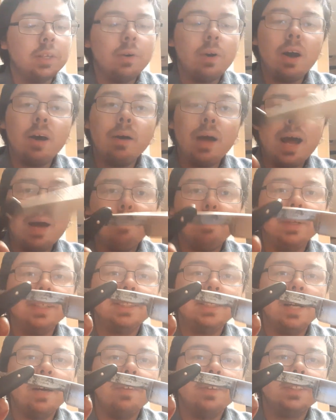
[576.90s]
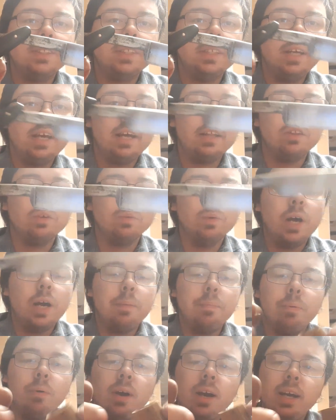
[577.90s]
I'll happily sell this to you at the right
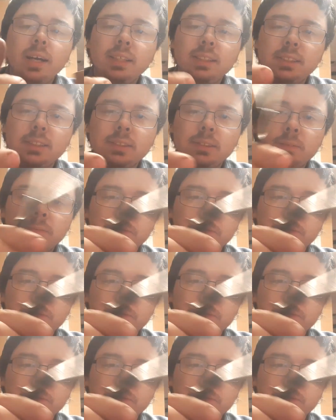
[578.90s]
price.